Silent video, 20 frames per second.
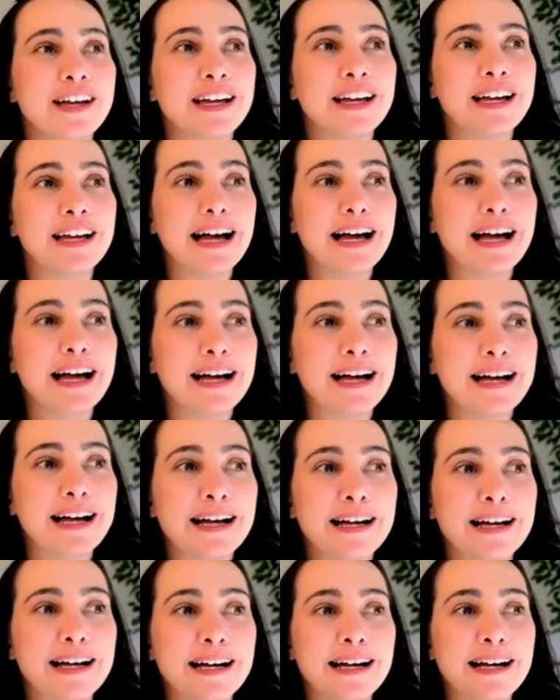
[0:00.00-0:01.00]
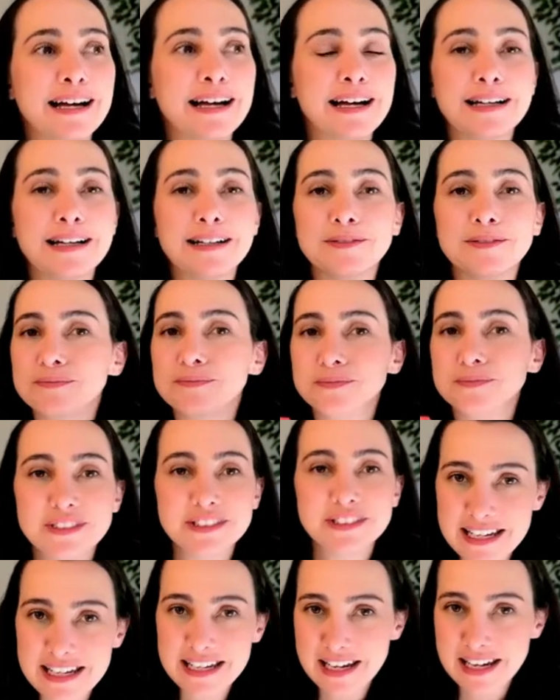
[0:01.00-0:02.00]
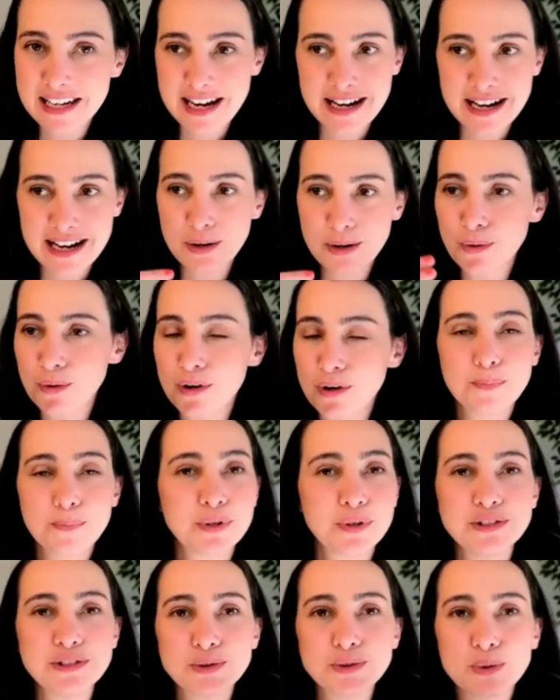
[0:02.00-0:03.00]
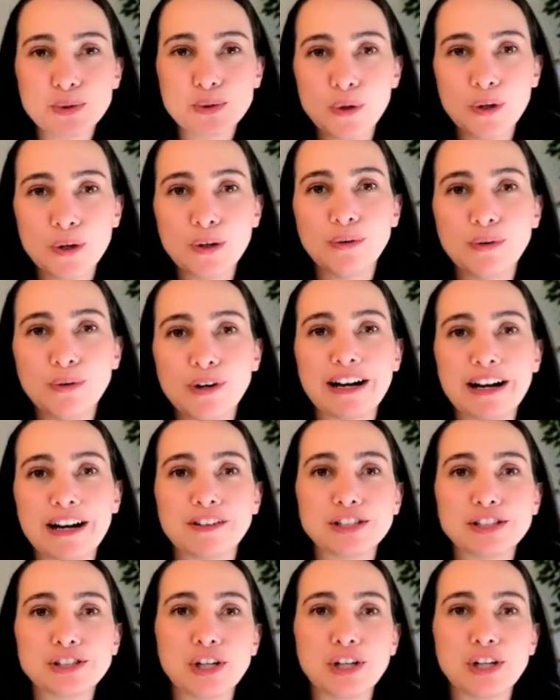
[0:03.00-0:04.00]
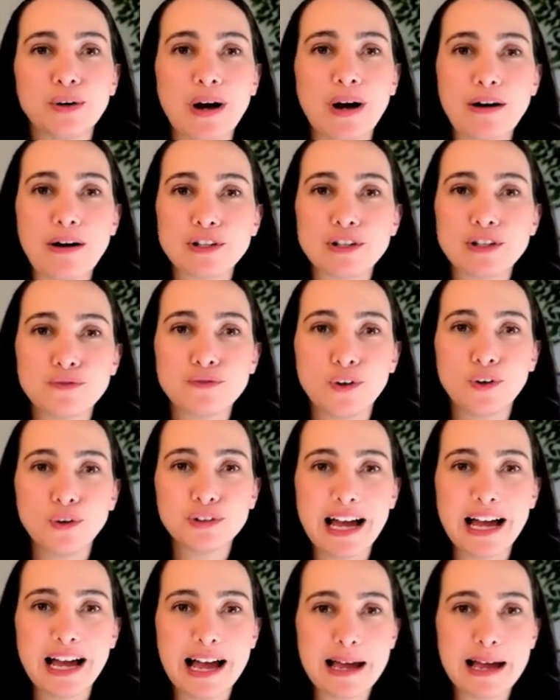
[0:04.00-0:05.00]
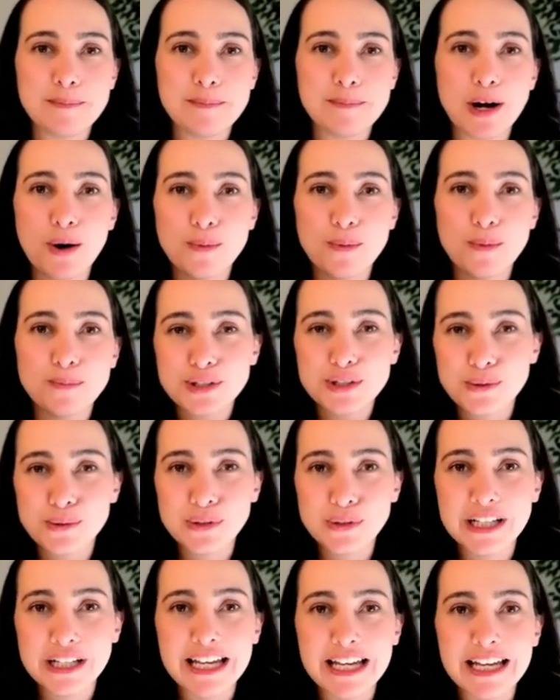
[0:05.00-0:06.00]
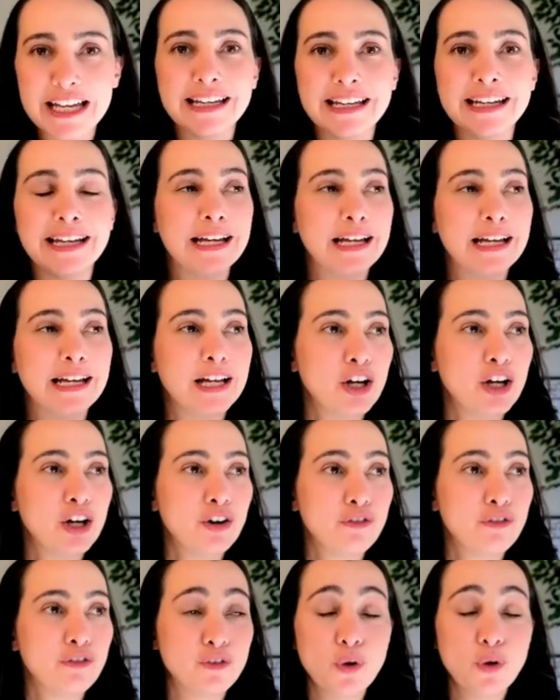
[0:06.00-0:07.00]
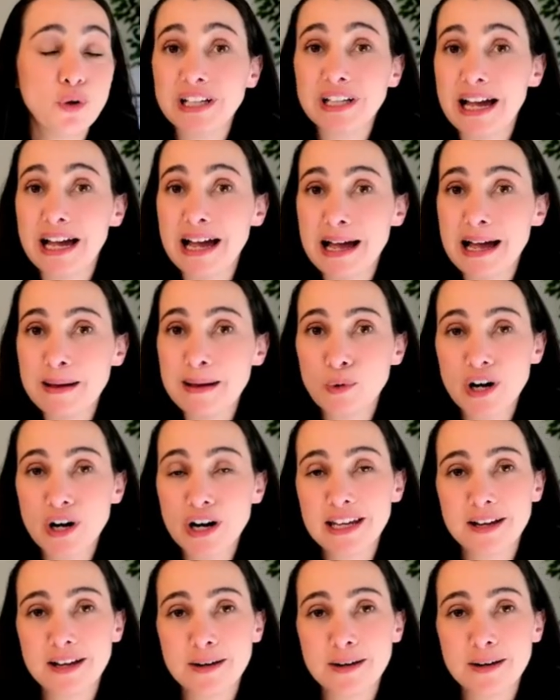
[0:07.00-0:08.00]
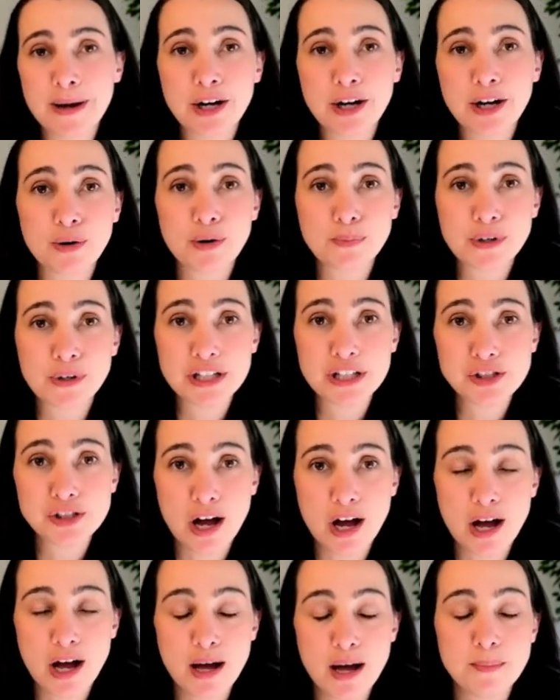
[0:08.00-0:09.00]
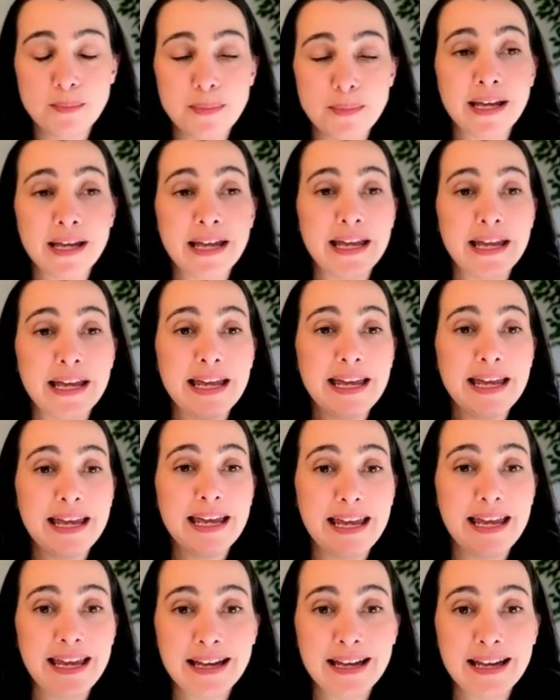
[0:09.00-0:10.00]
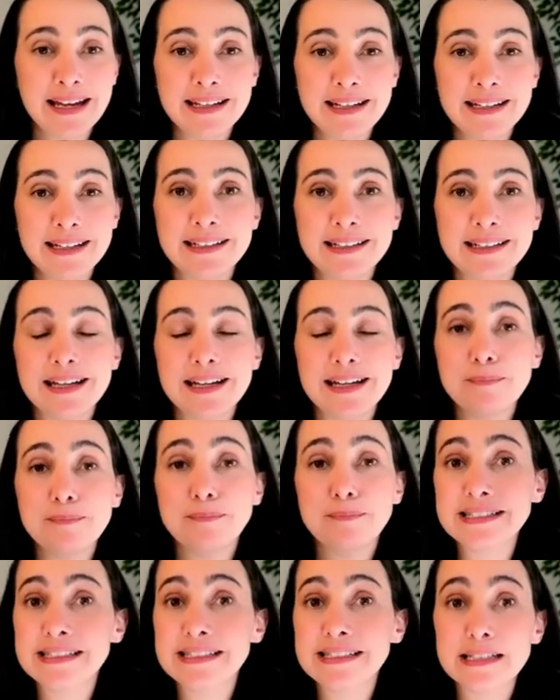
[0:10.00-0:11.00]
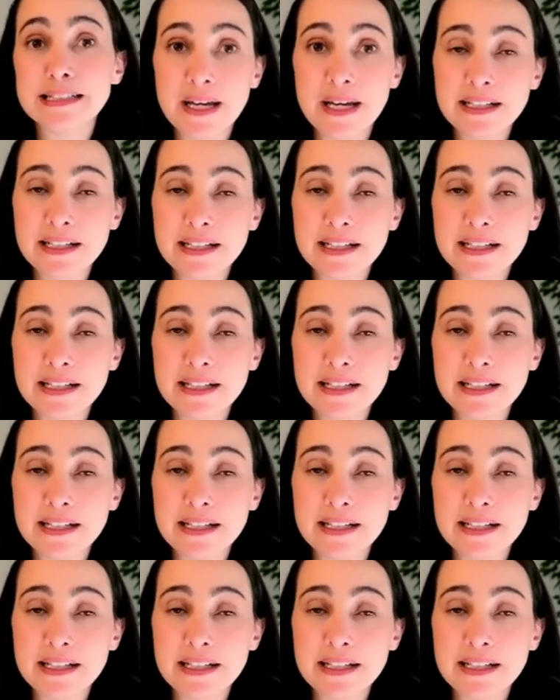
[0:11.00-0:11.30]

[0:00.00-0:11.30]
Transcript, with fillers: uh, um, daycare or preschool, whatever. So I was full time homeschooling, full time working on my corporate job. And business picked